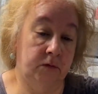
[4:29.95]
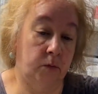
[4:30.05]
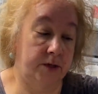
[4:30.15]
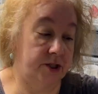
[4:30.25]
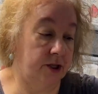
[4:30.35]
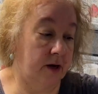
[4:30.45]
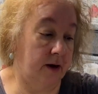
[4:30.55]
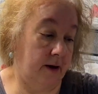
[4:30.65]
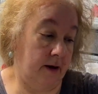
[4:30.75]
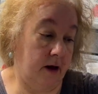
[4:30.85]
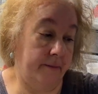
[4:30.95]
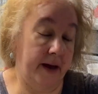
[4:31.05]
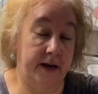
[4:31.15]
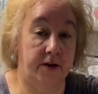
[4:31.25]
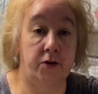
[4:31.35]
which I
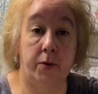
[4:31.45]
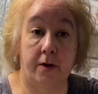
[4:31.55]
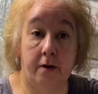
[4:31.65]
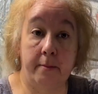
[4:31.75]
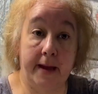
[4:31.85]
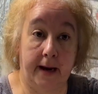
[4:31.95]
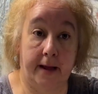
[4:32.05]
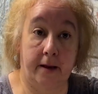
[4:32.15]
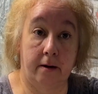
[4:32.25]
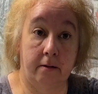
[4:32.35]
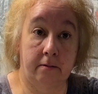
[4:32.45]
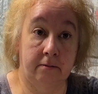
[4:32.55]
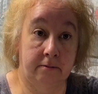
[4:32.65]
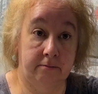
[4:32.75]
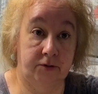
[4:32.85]
made into a chameleon
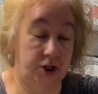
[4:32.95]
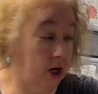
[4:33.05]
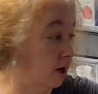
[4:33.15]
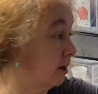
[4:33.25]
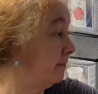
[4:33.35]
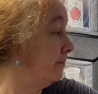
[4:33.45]
jar,